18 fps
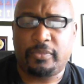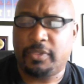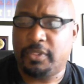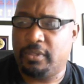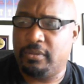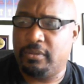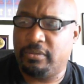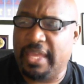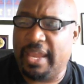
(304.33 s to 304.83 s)

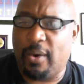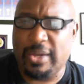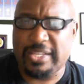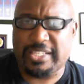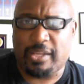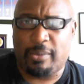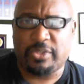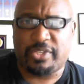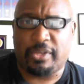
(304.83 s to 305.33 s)
they always
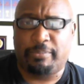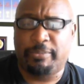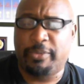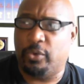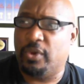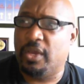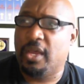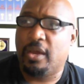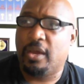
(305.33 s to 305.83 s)
come up with something
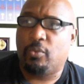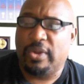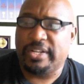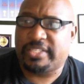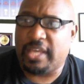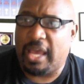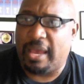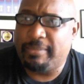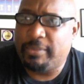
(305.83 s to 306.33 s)
new. One
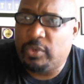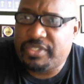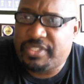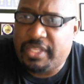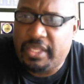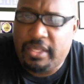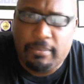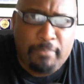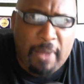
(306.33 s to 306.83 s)
time it was
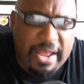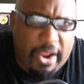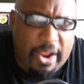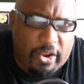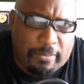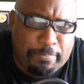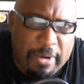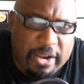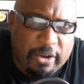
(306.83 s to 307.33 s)
the
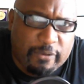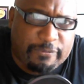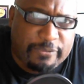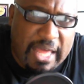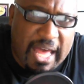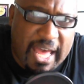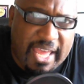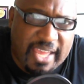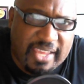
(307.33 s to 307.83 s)
monarch
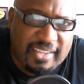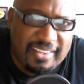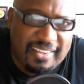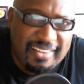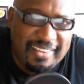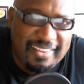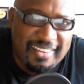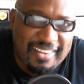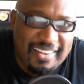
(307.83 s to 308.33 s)
butterfly.
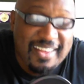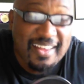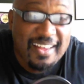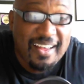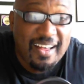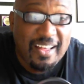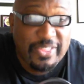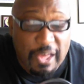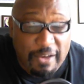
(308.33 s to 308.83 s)

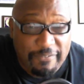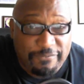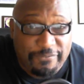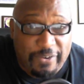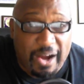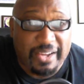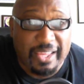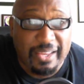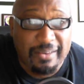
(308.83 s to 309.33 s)
The
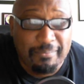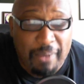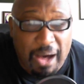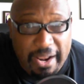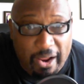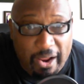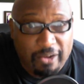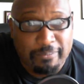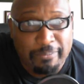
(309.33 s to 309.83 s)
fucking
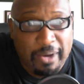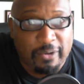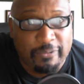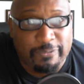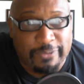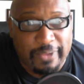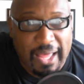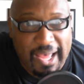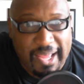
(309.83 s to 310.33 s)
monarch
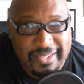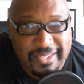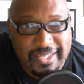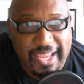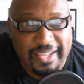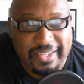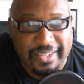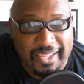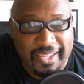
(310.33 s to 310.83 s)
butterfly
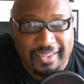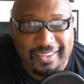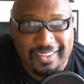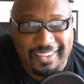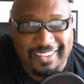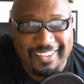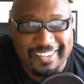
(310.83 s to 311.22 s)
technique.